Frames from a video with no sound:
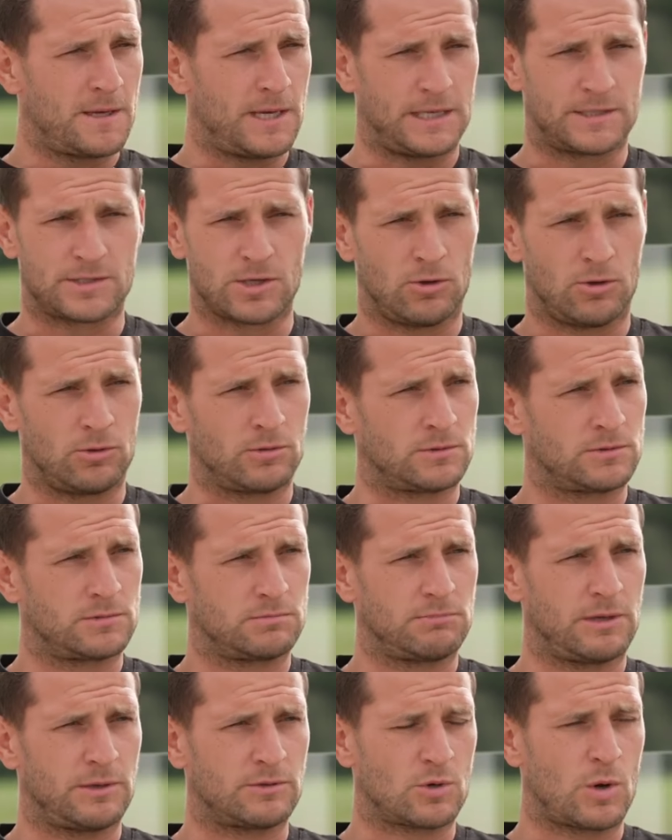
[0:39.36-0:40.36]
he told
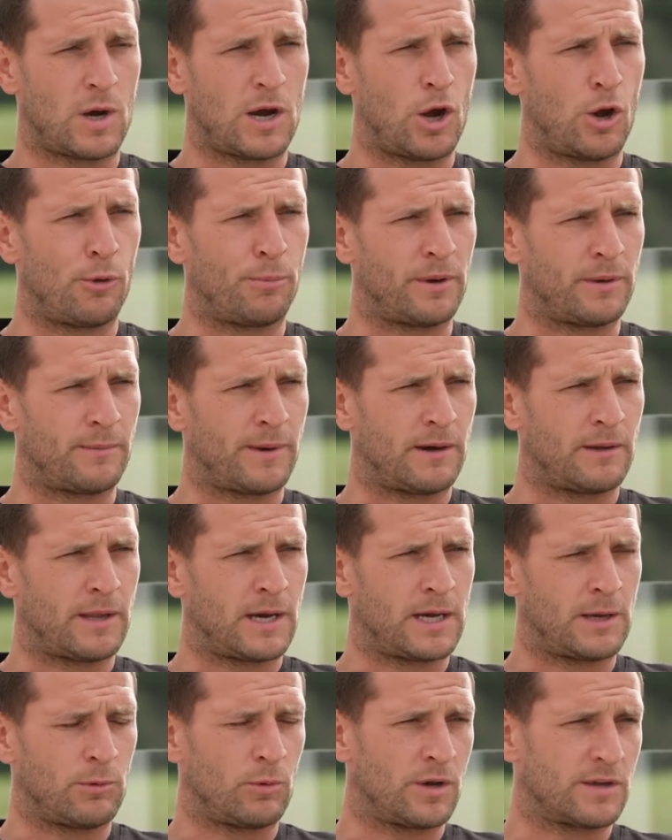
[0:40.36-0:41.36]
he was quite open about
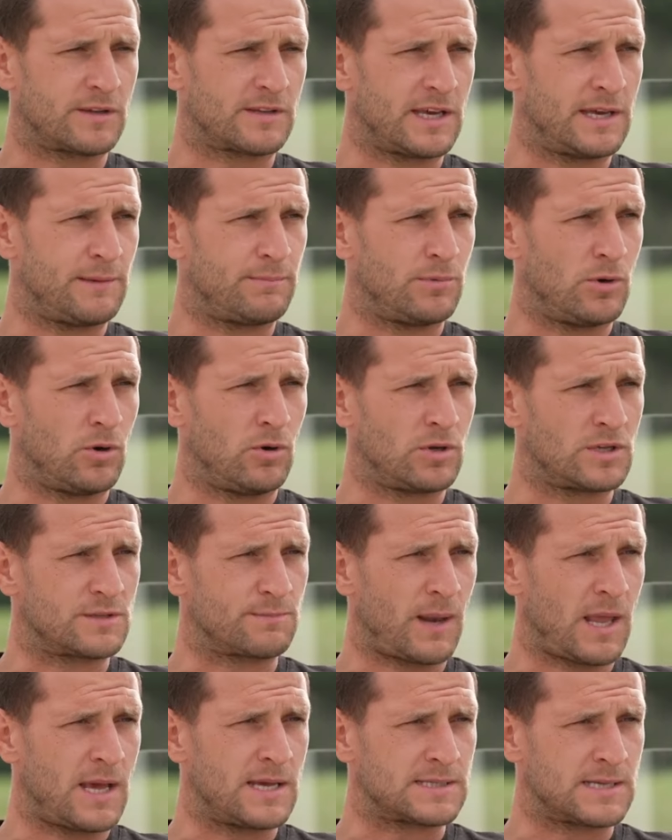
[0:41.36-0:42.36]
that. He wanted to keep all his
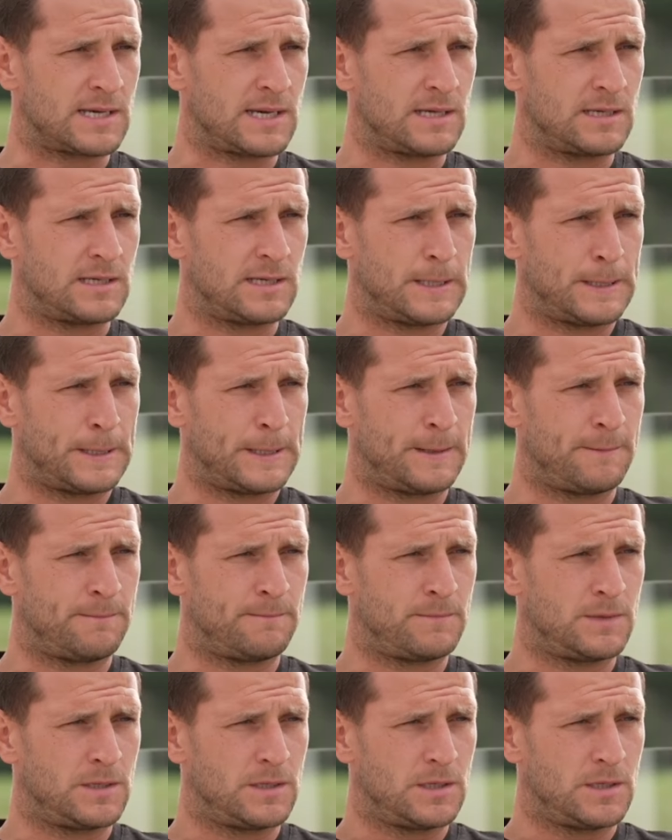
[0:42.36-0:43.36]
players there
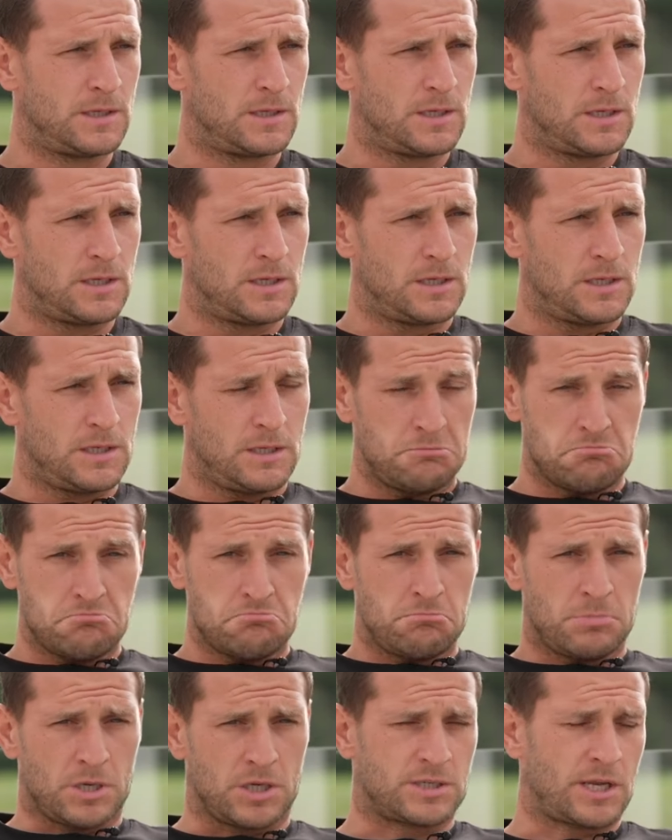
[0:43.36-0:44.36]

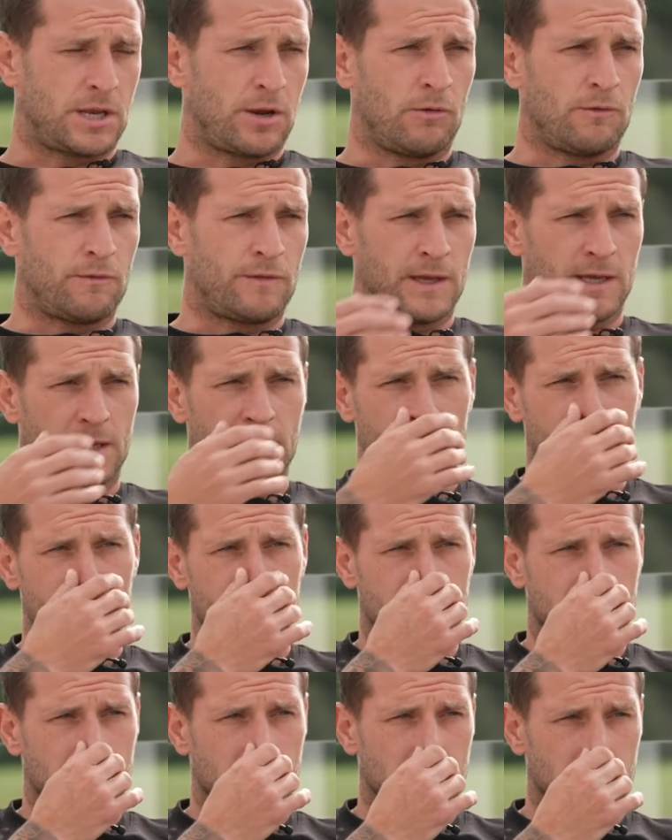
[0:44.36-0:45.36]
because um, I don't think
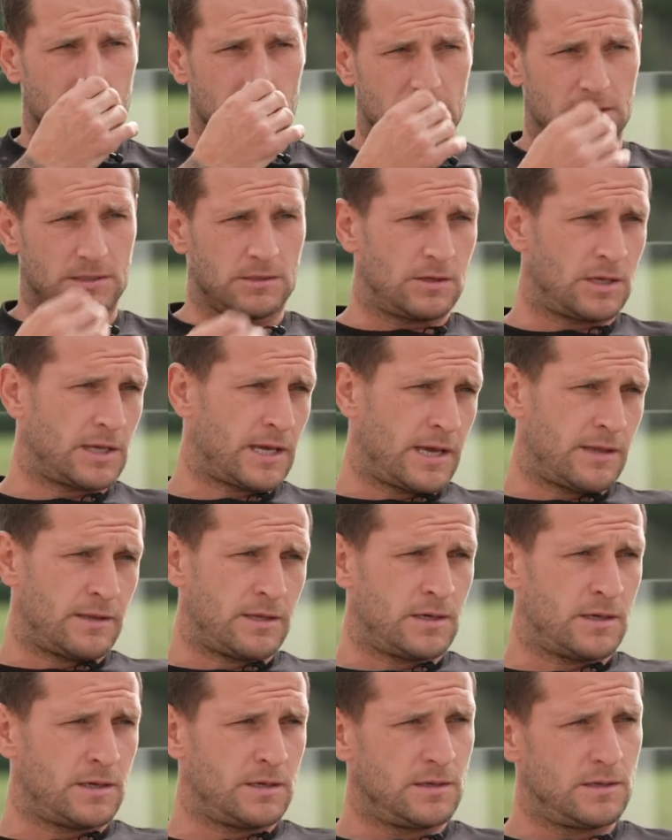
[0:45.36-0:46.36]
he's he's going to get
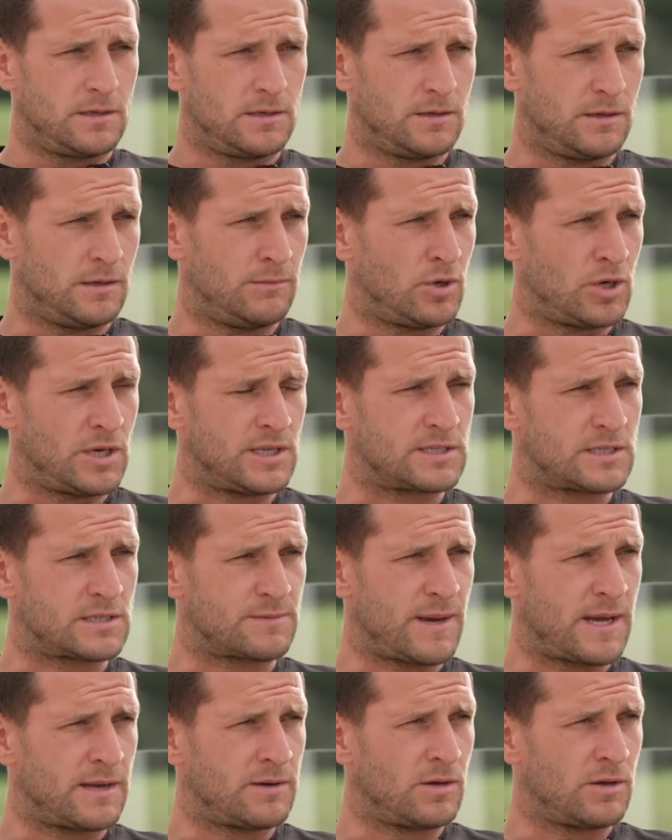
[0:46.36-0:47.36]
the, the money to
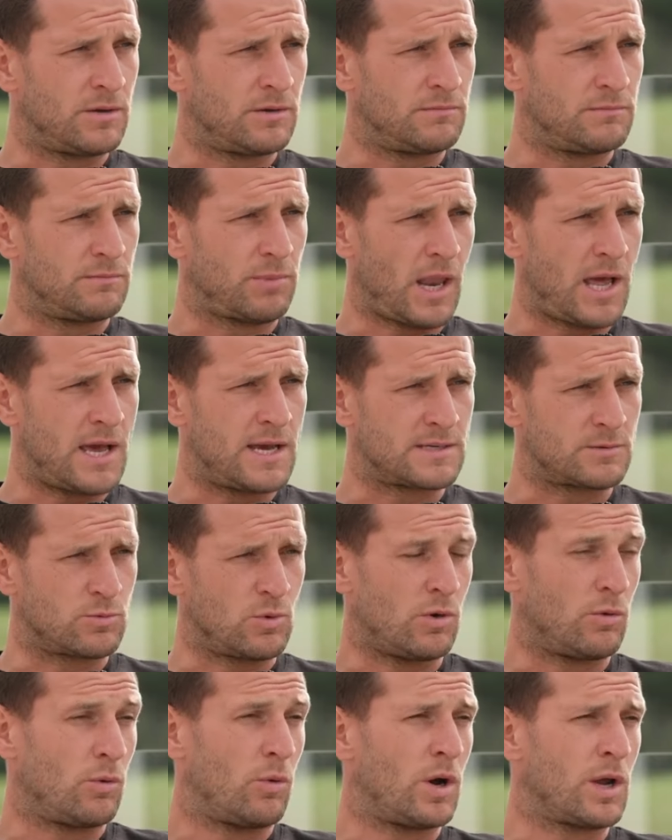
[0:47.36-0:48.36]
spend on players
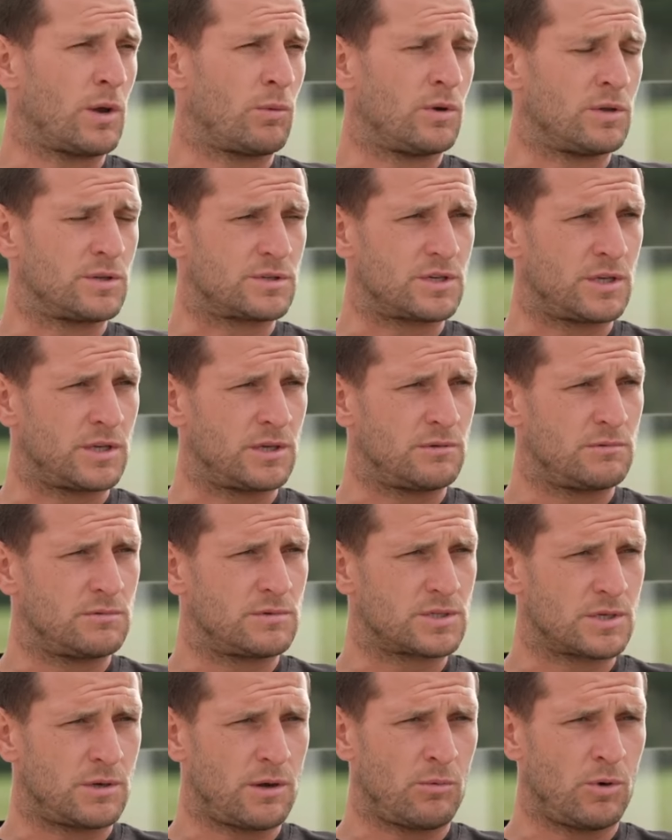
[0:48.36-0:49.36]
what, what he wants to do.
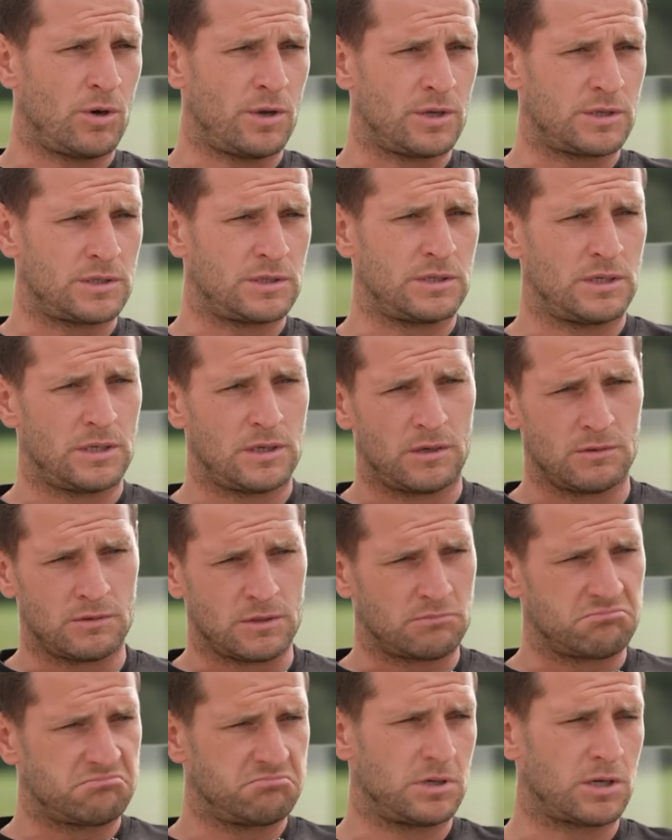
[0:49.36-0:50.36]
So he wanted you know the,
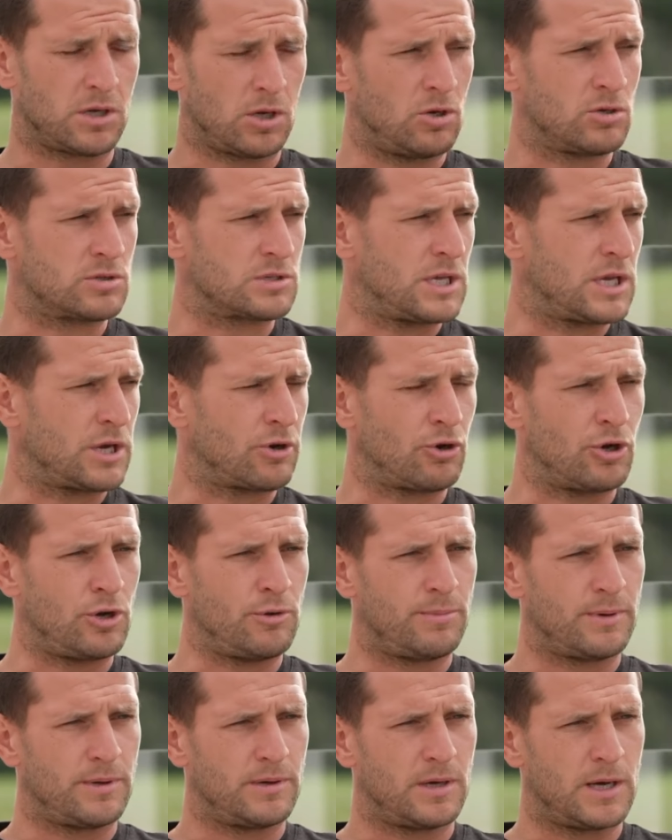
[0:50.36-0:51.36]
the close knit
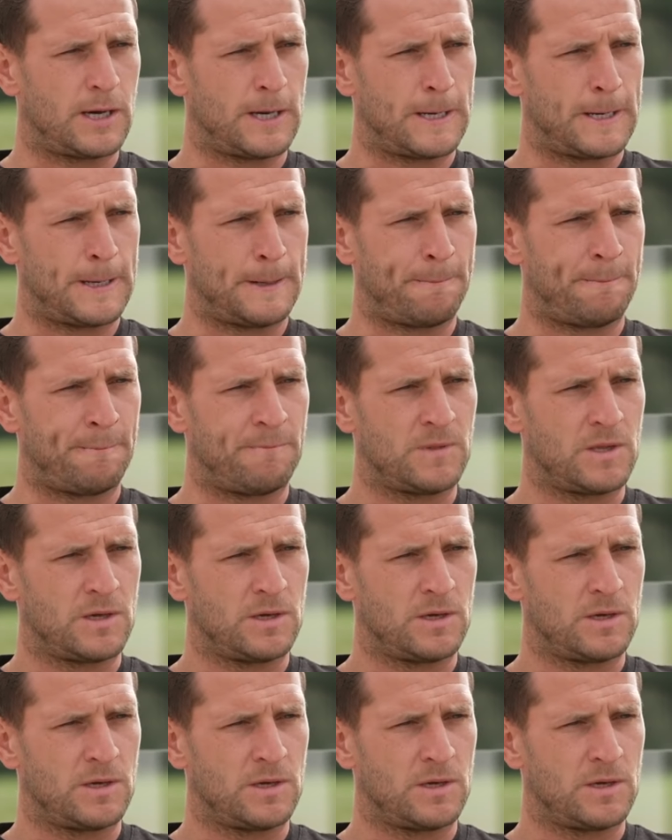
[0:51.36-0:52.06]
group because um,